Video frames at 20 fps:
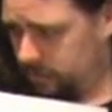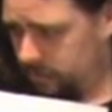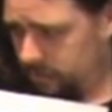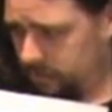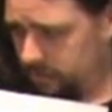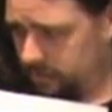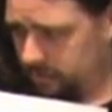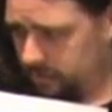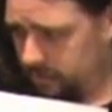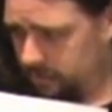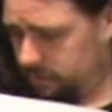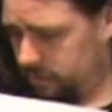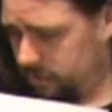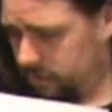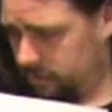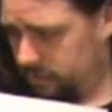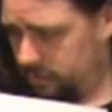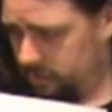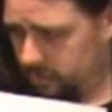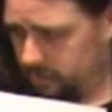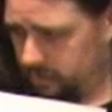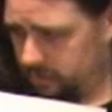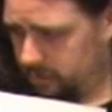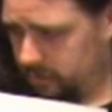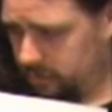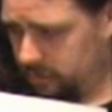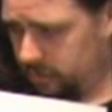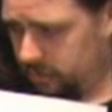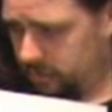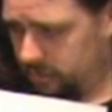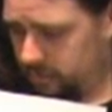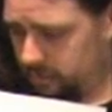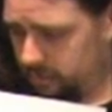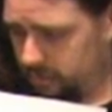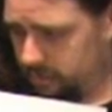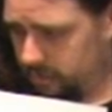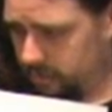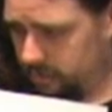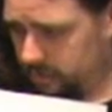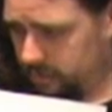
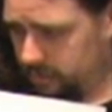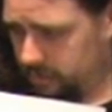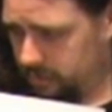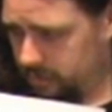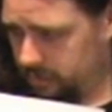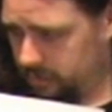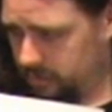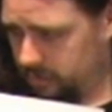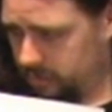(no one is talking)